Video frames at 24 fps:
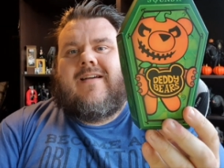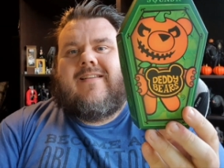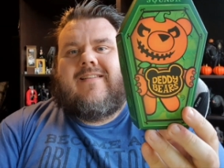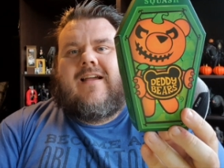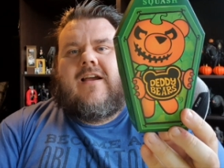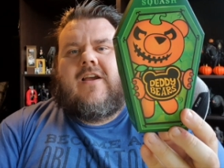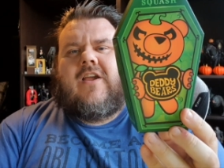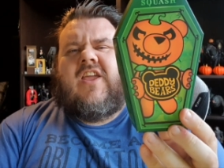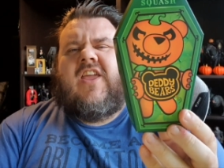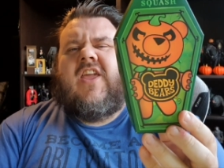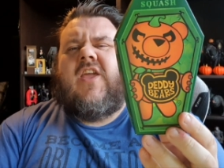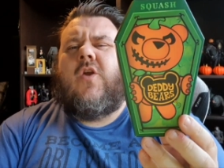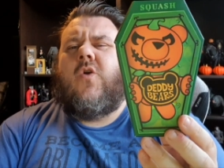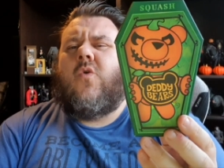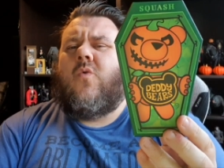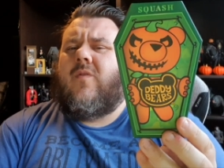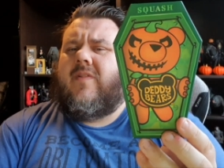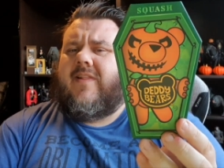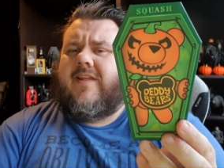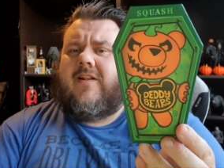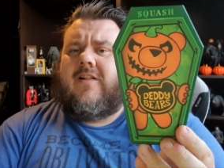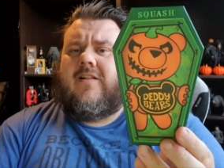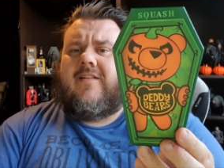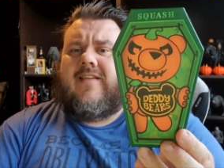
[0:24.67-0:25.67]
Bears are
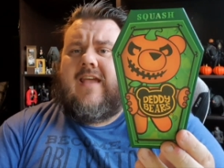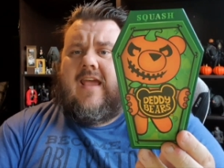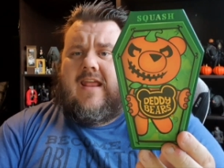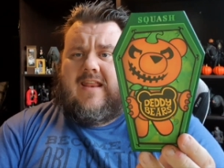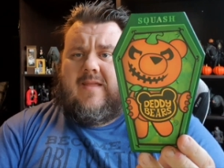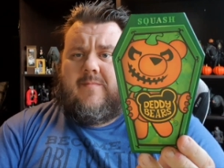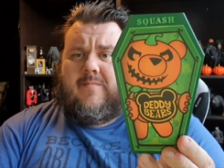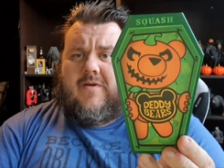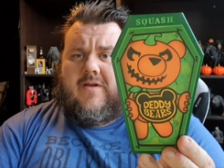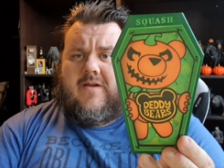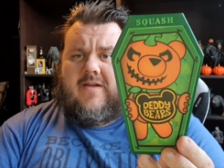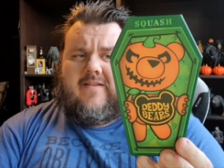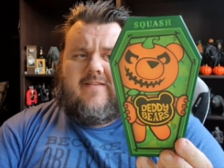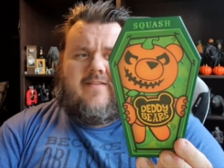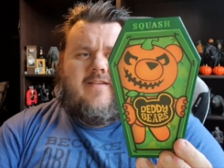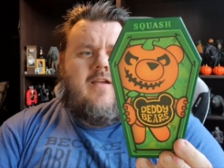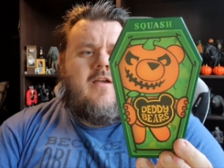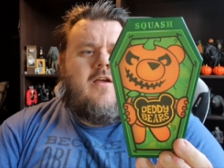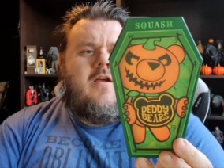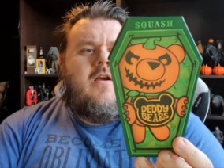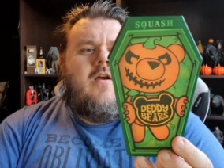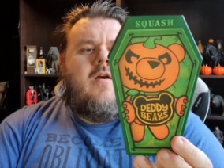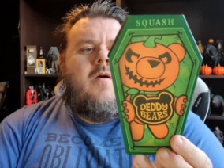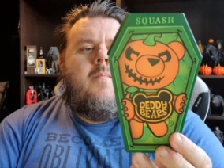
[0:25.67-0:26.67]
cute little teddy bears
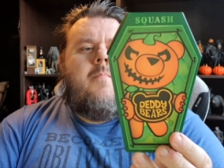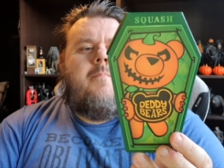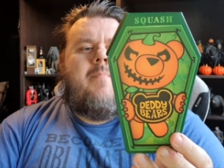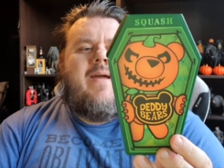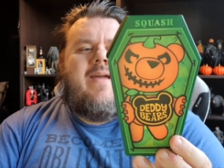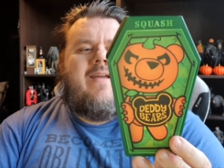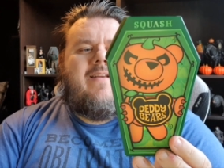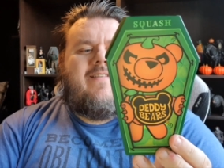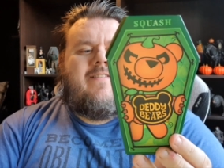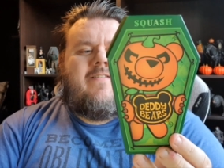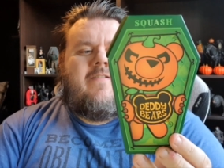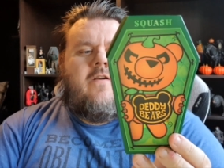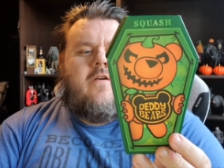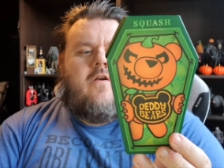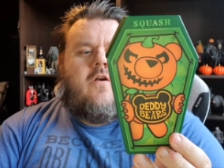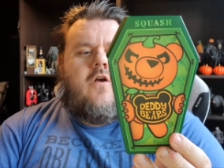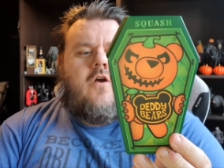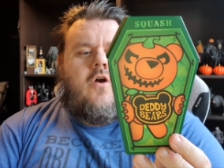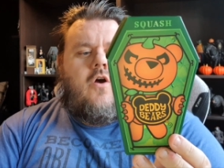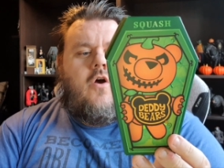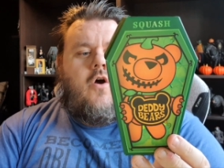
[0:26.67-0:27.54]
based